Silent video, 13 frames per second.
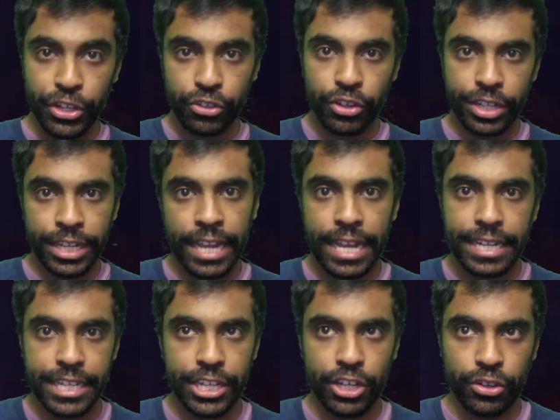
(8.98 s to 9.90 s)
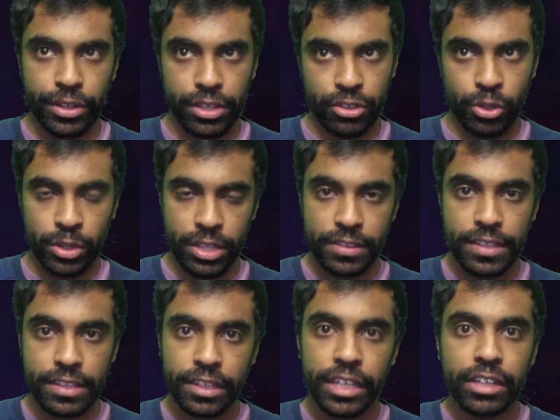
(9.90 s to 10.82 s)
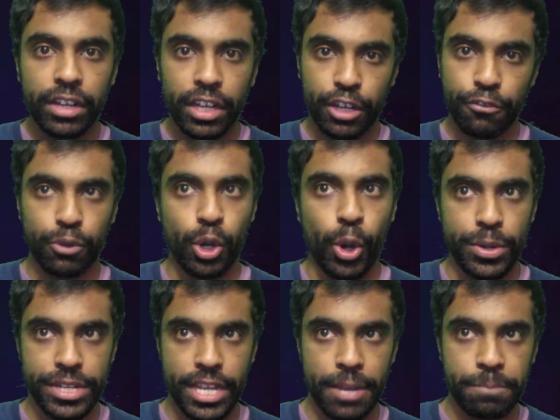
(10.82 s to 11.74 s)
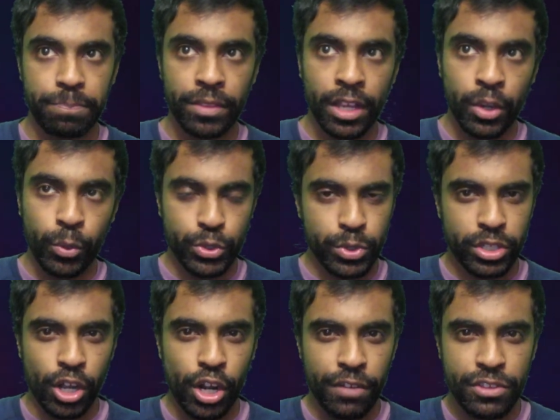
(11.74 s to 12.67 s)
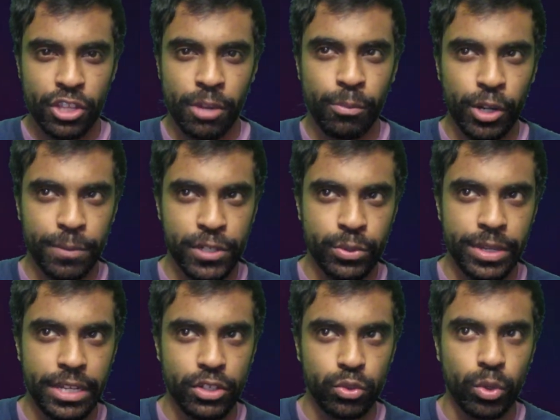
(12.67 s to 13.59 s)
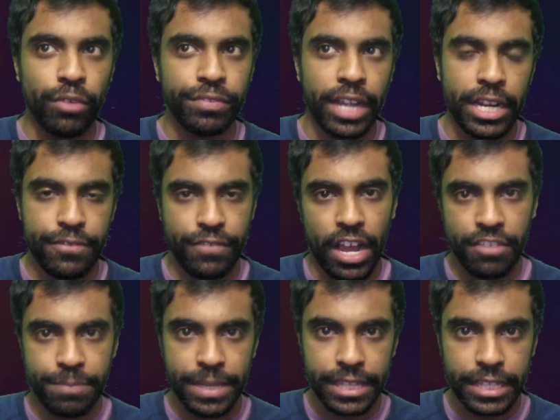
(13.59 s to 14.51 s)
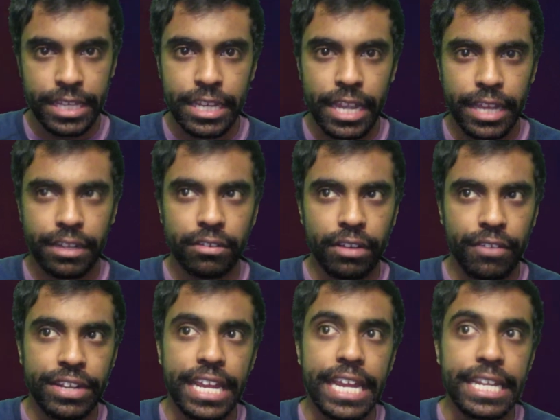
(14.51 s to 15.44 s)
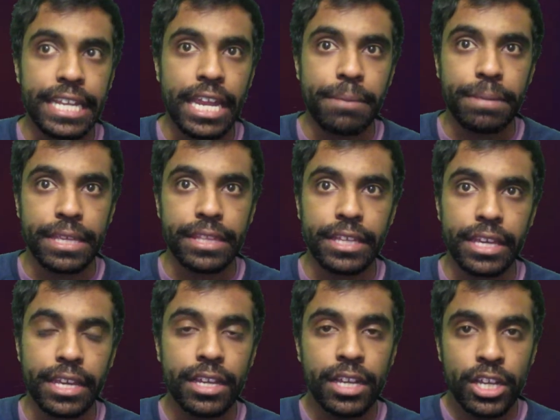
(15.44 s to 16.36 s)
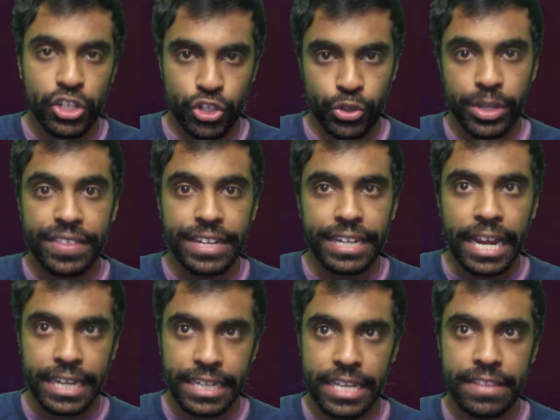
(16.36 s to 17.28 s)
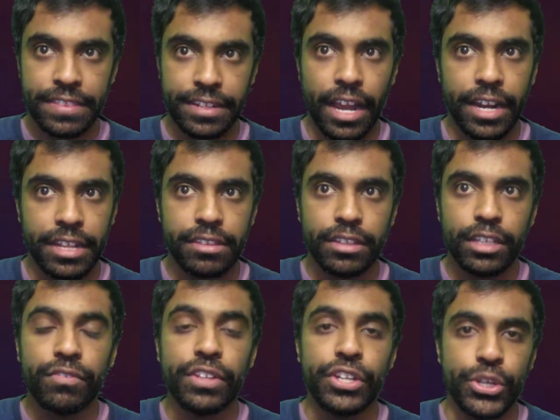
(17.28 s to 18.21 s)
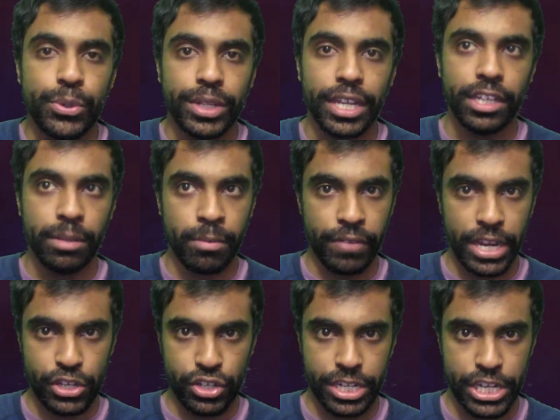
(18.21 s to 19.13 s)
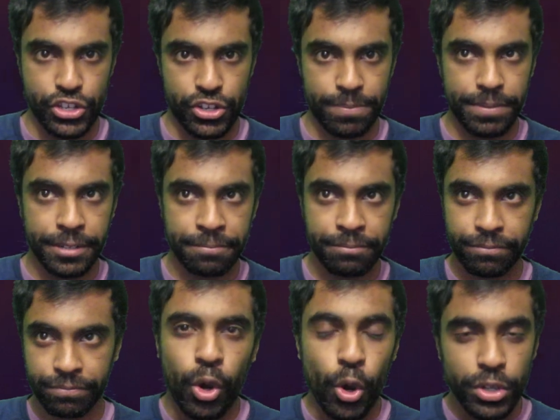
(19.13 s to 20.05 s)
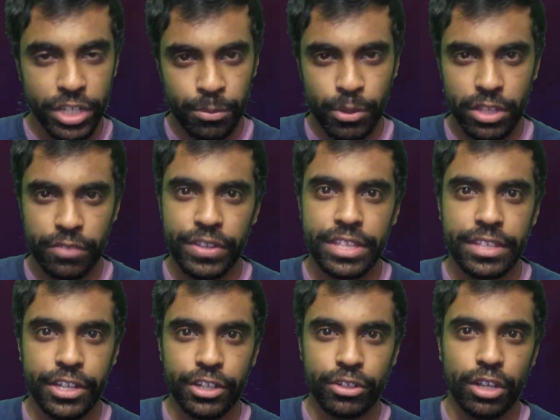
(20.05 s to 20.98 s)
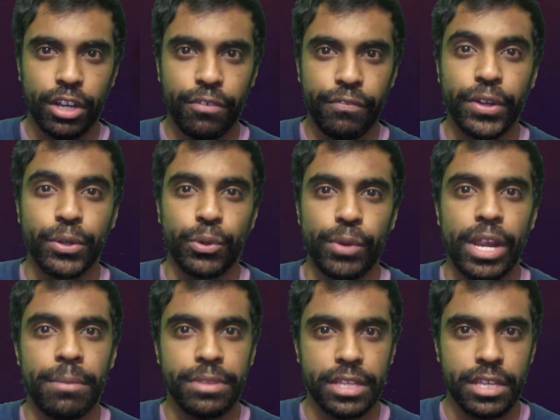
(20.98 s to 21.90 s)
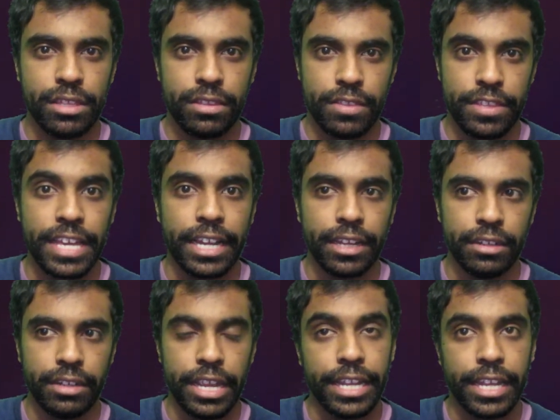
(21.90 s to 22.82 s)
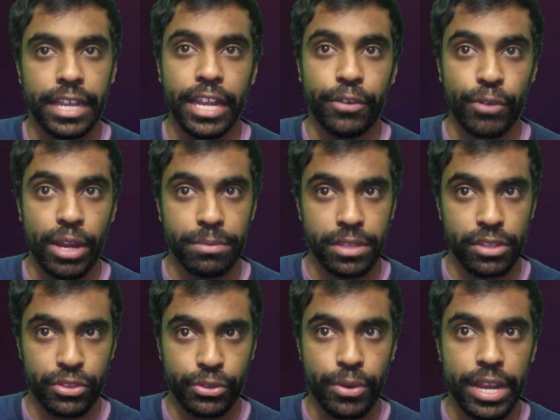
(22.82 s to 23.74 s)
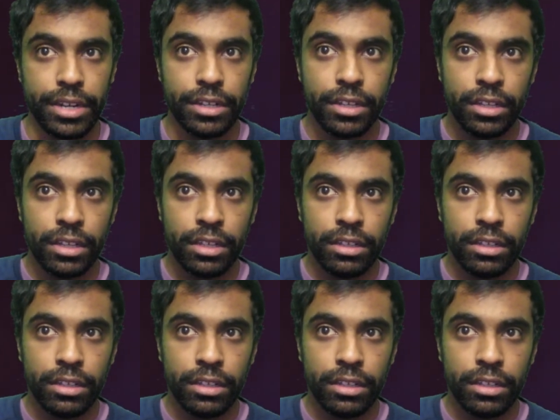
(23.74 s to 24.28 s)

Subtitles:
What you're looking at here is known as the Stela of Rahotep, which was carved somewhere between 1295 BC and 1188 BC during the 19th dynasty of the New Kingdom of Ancient Egypt. Rahotep was a vizier of Pharaoh Ramses II, aka Ramses the Great.